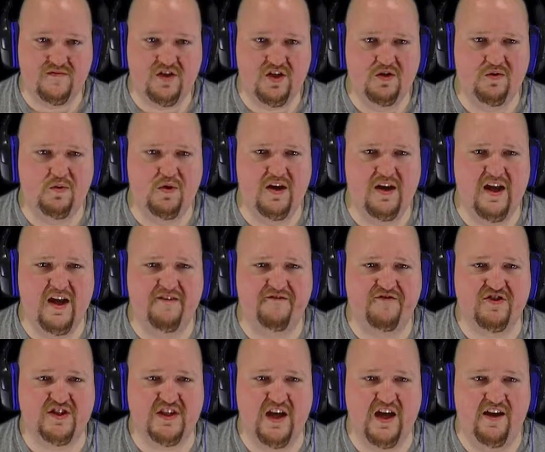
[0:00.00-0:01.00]
What do you have for
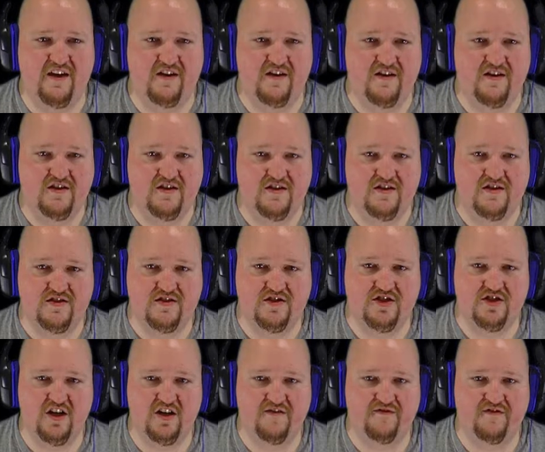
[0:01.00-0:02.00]
sale?
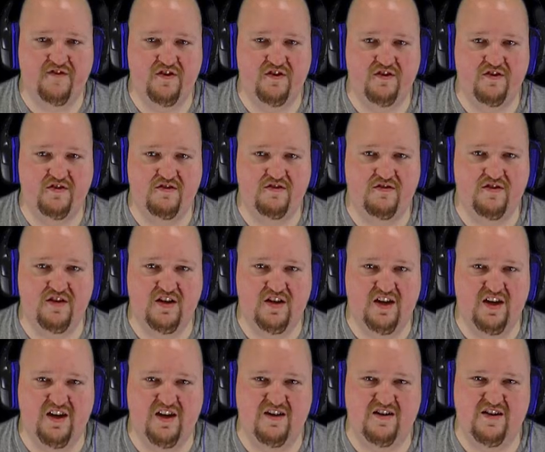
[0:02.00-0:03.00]
Junk food.
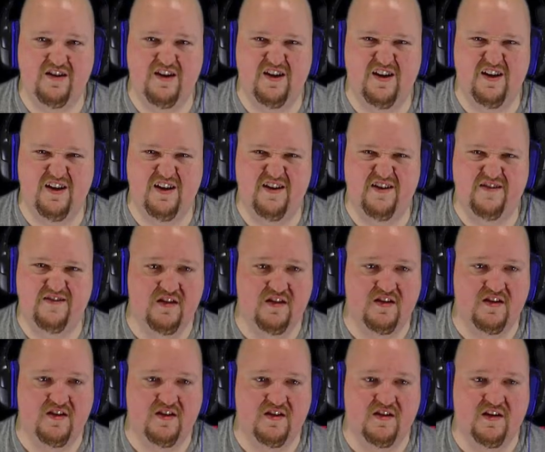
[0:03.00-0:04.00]
Oh, God.
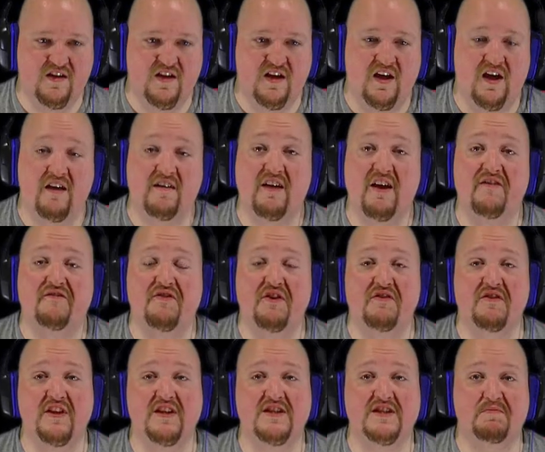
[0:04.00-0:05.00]
I got a few
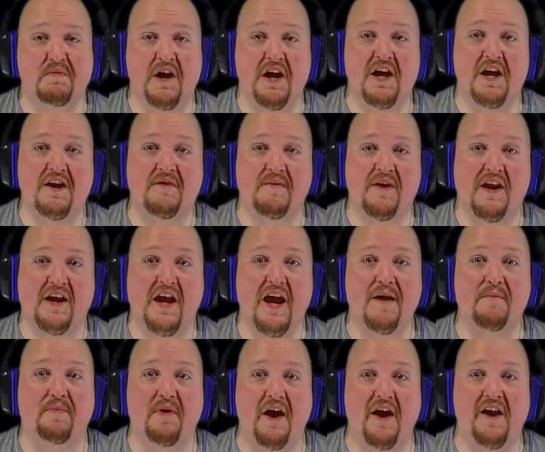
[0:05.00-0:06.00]
things to buy here, but I can't
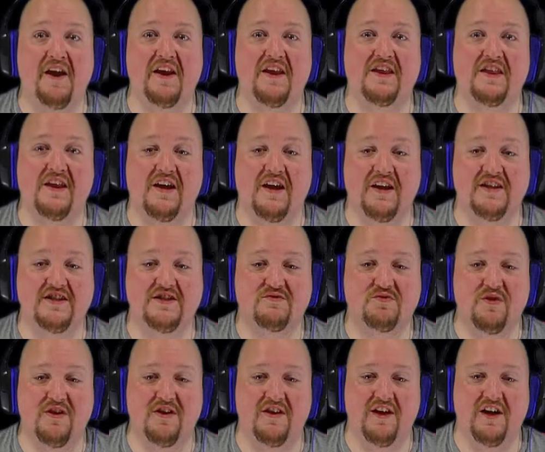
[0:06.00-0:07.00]
buy anything. I just
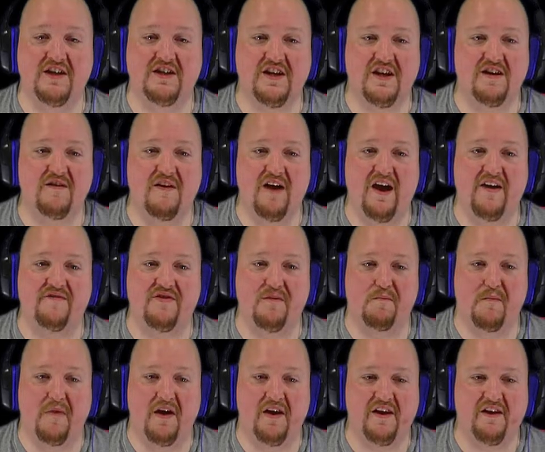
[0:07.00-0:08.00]
realized I don't have the
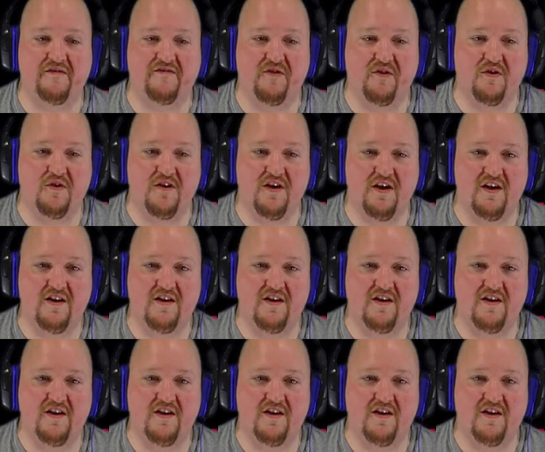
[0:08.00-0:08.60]
money for it.